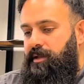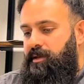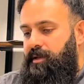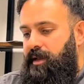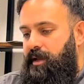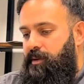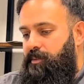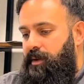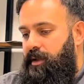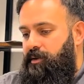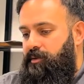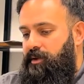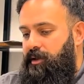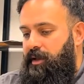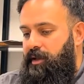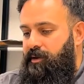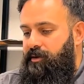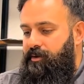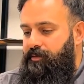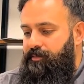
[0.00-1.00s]
then you get a better, you
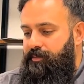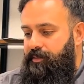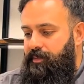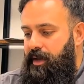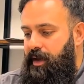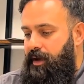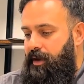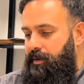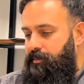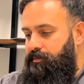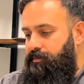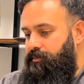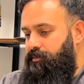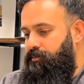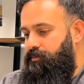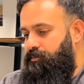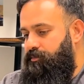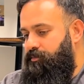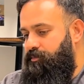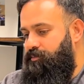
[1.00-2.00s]
get a um,
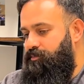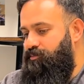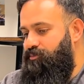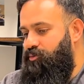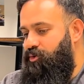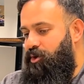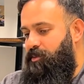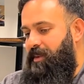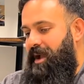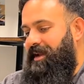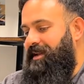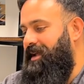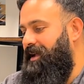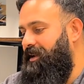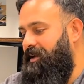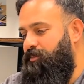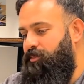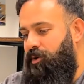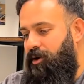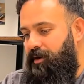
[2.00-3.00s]
more
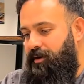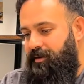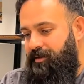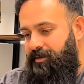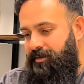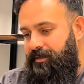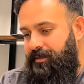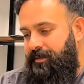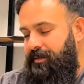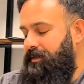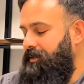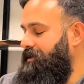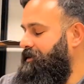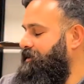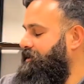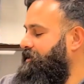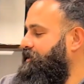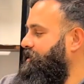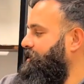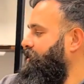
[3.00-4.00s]
magnetic part
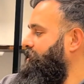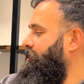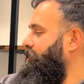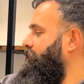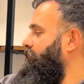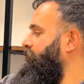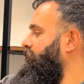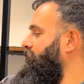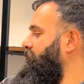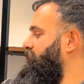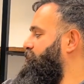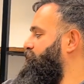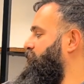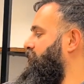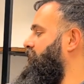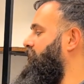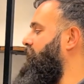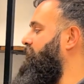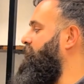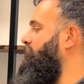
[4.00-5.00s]

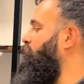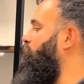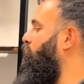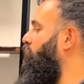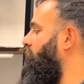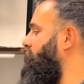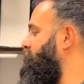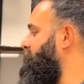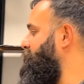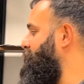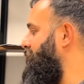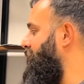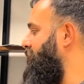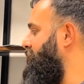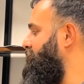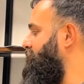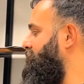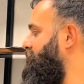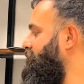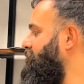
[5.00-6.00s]
speaking of the parts
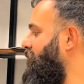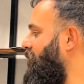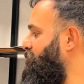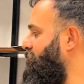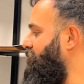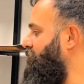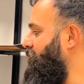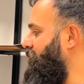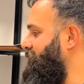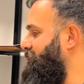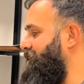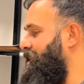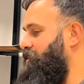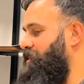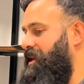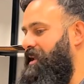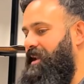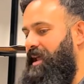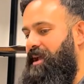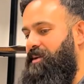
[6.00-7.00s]
that the type of things that
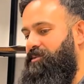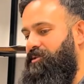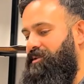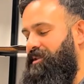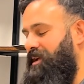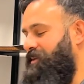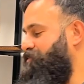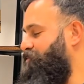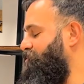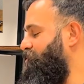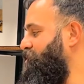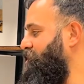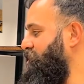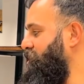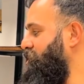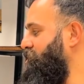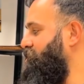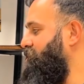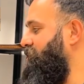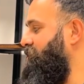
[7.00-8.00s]
we enabled that
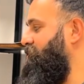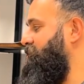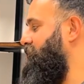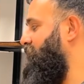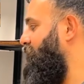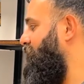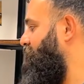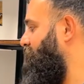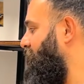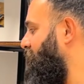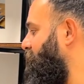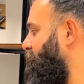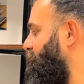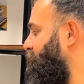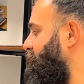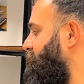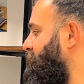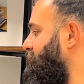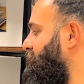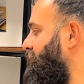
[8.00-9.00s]
traditionally was not
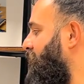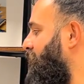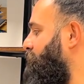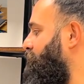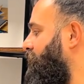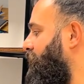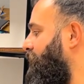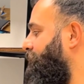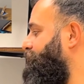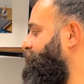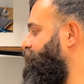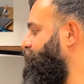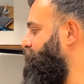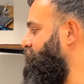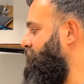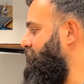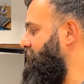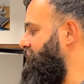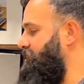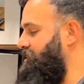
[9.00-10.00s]
available to stamping,
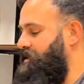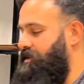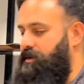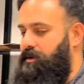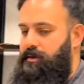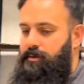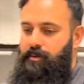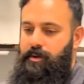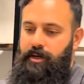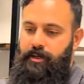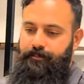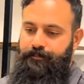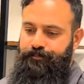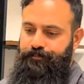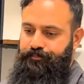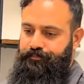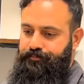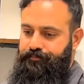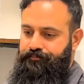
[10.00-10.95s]
this is another one.